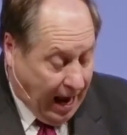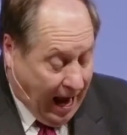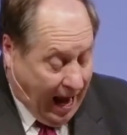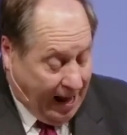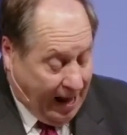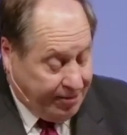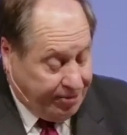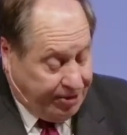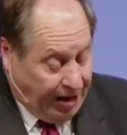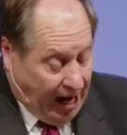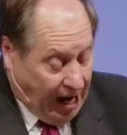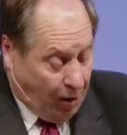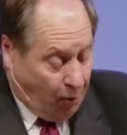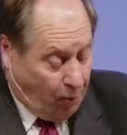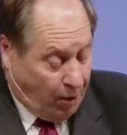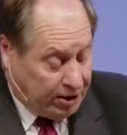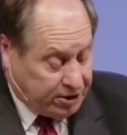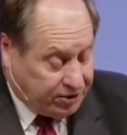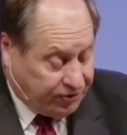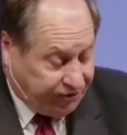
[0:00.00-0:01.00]
and there
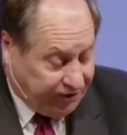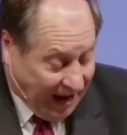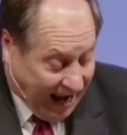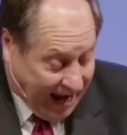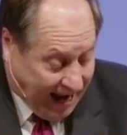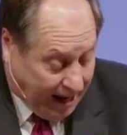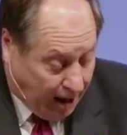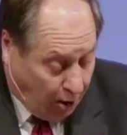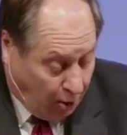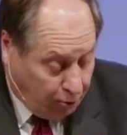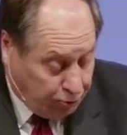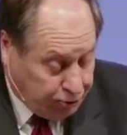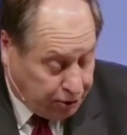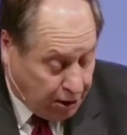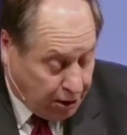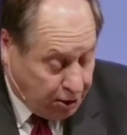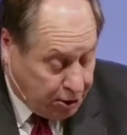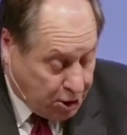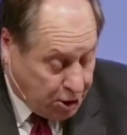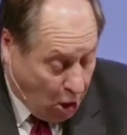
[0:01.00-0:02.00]
was
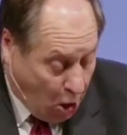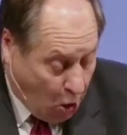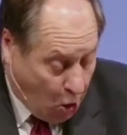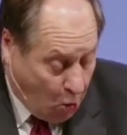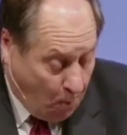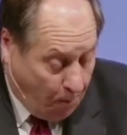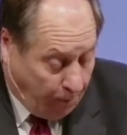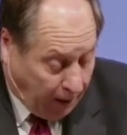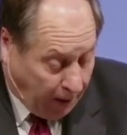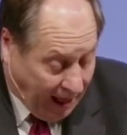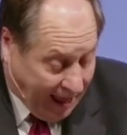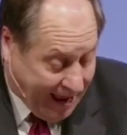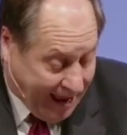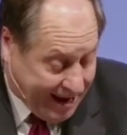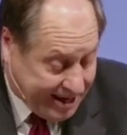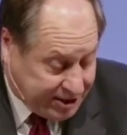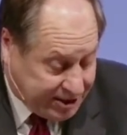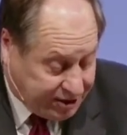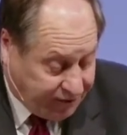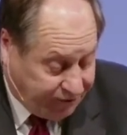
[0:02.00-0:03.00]
found no
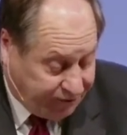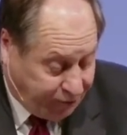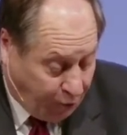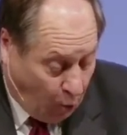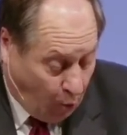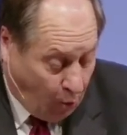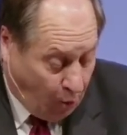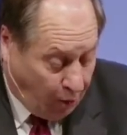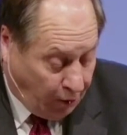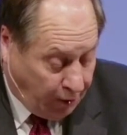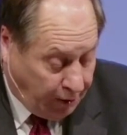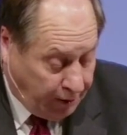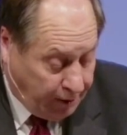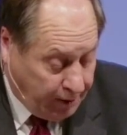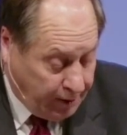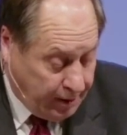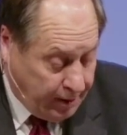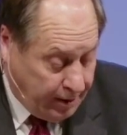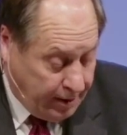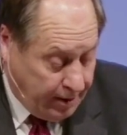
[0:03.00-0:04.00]
place for
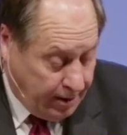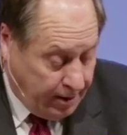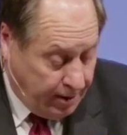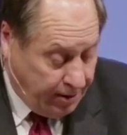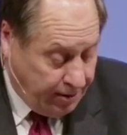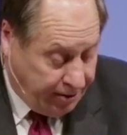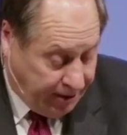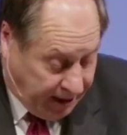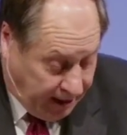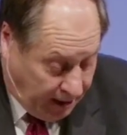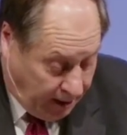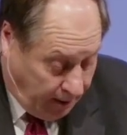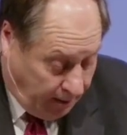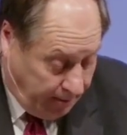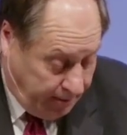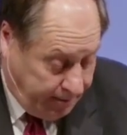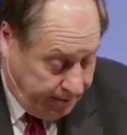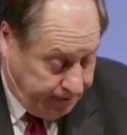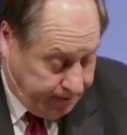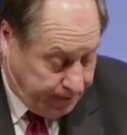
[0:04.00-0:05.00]

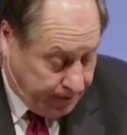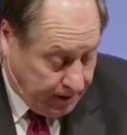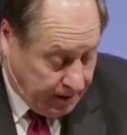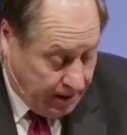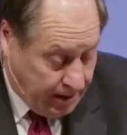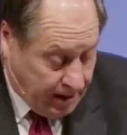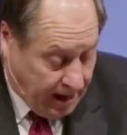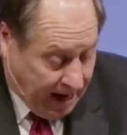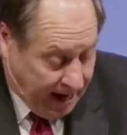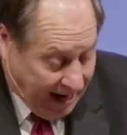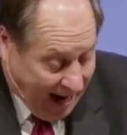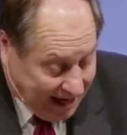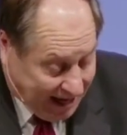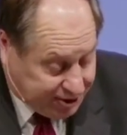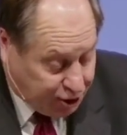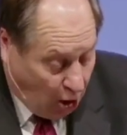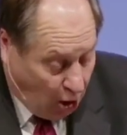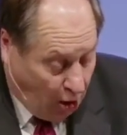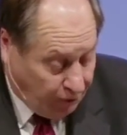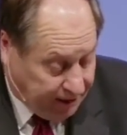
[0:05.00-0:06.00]
them. And I
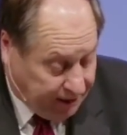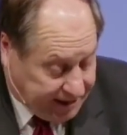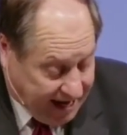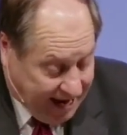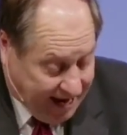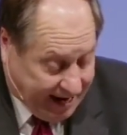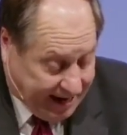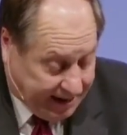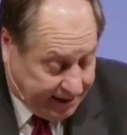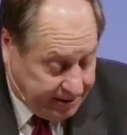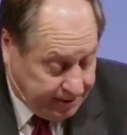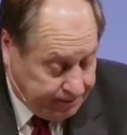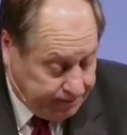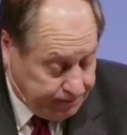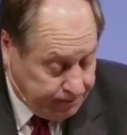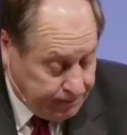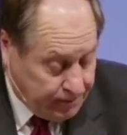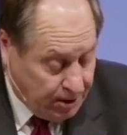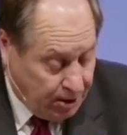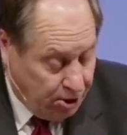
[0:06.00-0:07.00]
saw the dead,
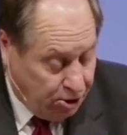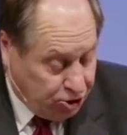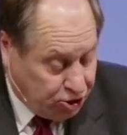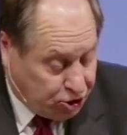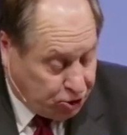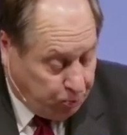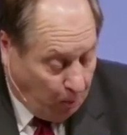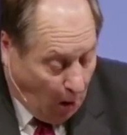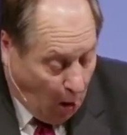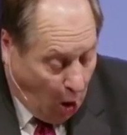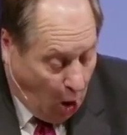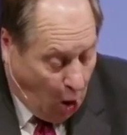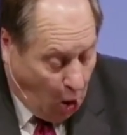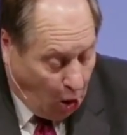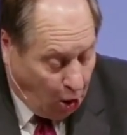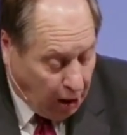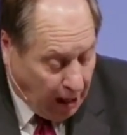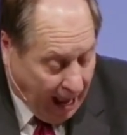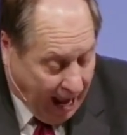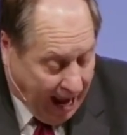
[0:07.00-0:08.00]

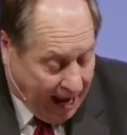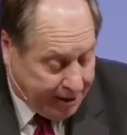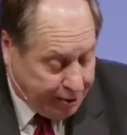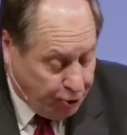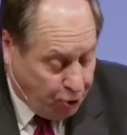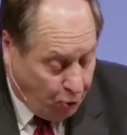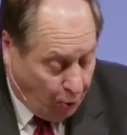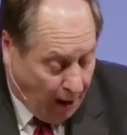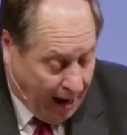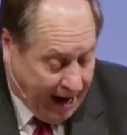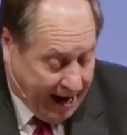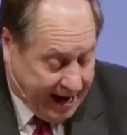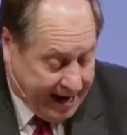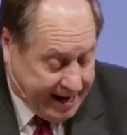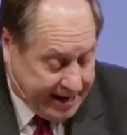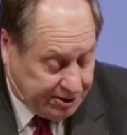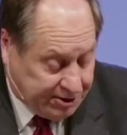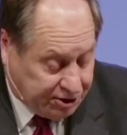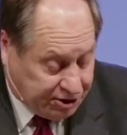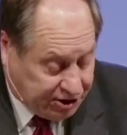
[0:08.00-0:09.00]
small and
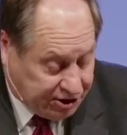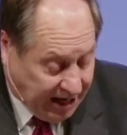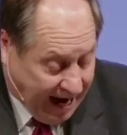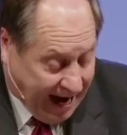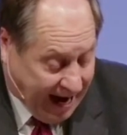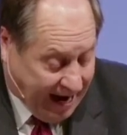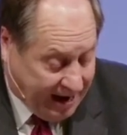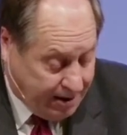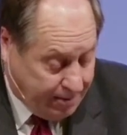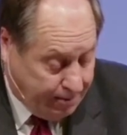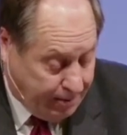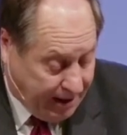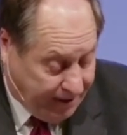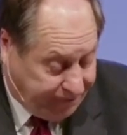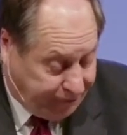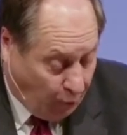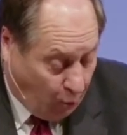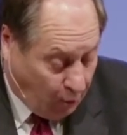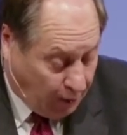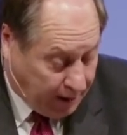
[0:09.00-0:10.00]
great, stand
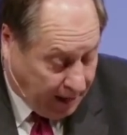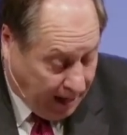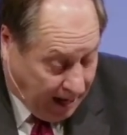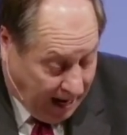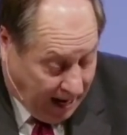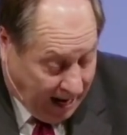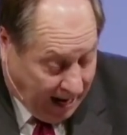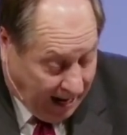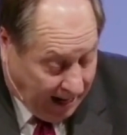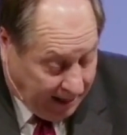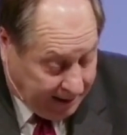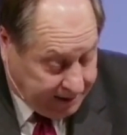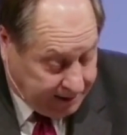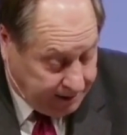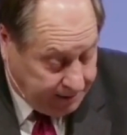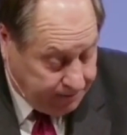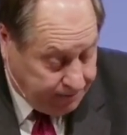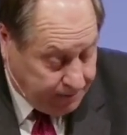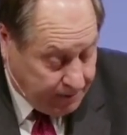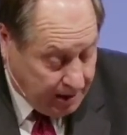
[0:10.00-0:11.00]
before
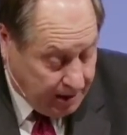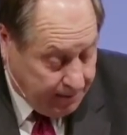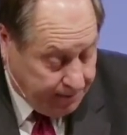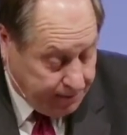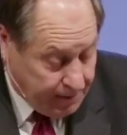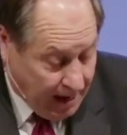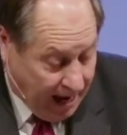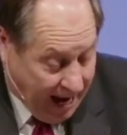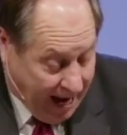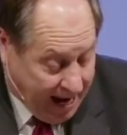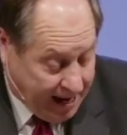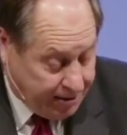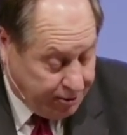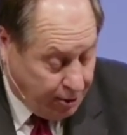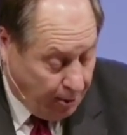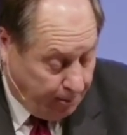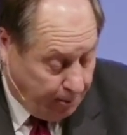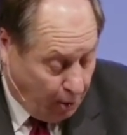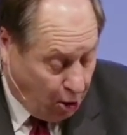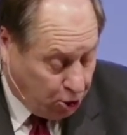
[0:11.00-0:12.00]
God. And
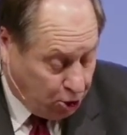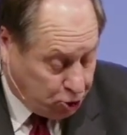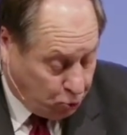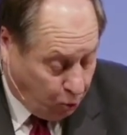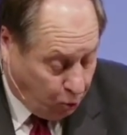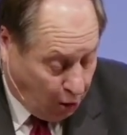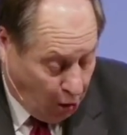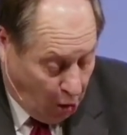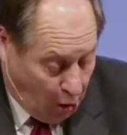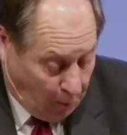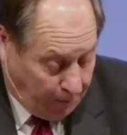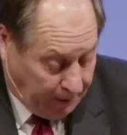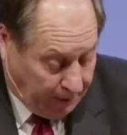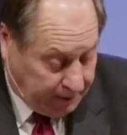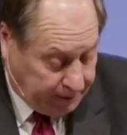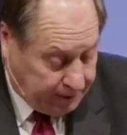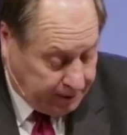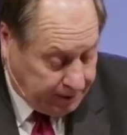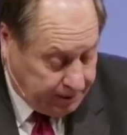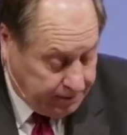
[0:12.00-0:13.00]
the books were
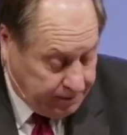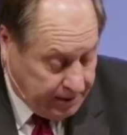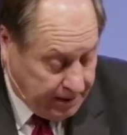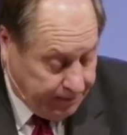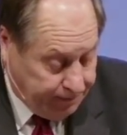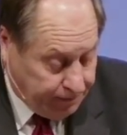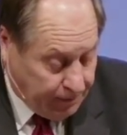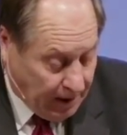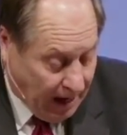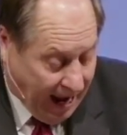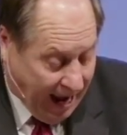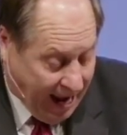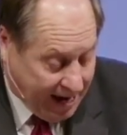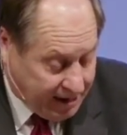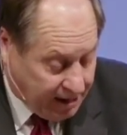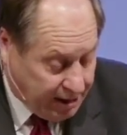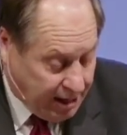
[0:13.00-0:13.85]
opened, and